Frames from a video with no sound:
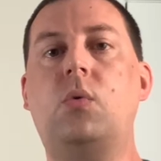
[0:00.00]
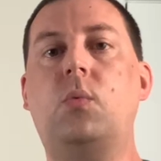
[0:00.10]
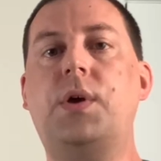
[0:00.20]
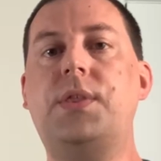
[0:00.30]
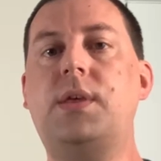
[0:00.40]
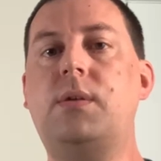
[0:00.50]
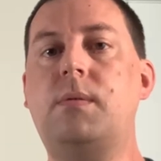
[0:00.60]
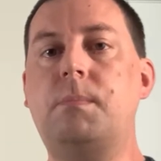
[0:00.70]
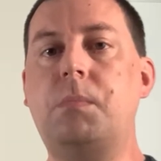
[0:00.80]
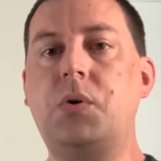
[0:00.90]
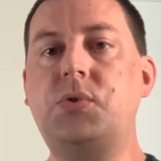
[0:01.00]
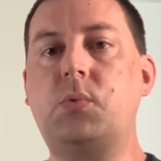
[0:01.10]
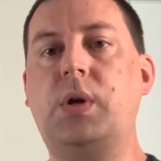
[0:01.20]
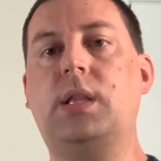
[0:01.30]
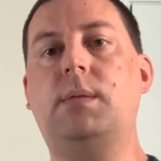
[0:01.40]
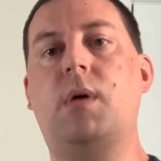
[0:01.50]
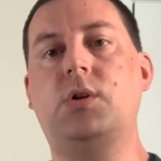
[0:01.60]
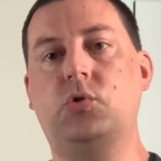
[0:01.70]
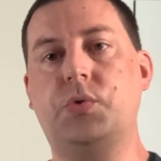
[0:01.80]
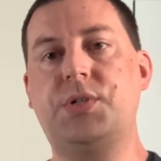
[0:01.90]
Within most weekly
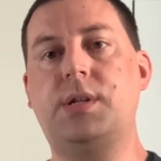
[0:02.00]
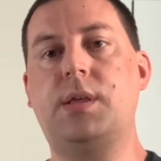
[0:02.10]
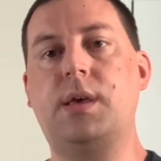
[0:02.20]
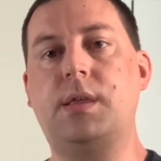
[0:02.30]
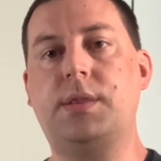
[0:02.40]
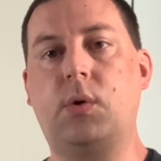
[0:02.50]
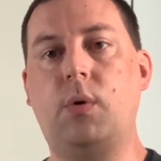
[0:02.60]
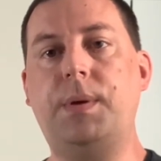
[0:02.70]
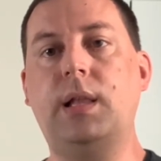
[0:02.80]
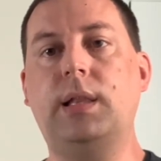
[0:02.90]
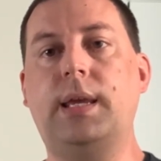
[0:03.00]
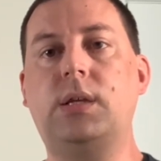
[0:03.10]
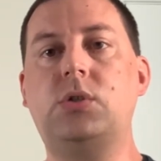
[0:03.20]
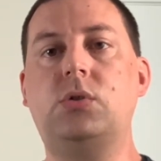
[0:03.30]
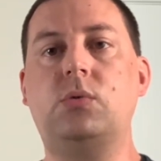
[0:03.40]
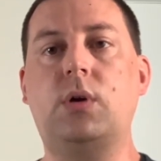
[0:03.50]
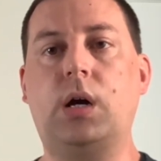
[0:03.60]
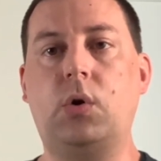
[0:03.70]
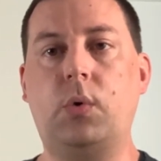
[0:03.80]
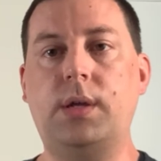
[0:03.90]
modules, there will be a link to a
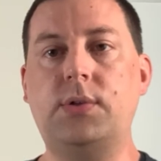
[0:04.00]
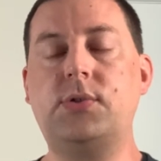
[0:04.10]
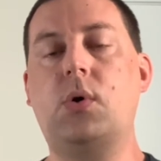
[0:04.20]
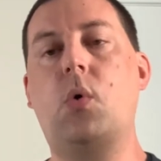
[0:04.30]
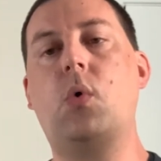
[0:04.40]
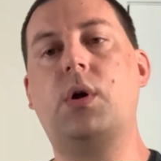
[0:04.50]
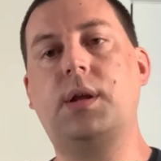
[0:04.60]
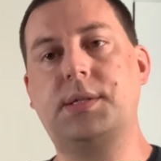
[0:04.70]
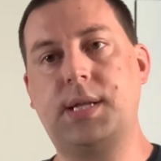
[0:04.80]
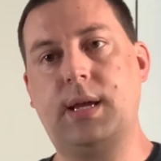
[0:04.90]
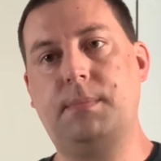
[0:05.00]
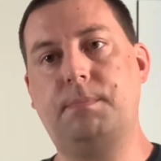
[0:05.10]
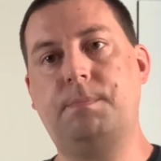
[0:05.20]
quiz or an exam.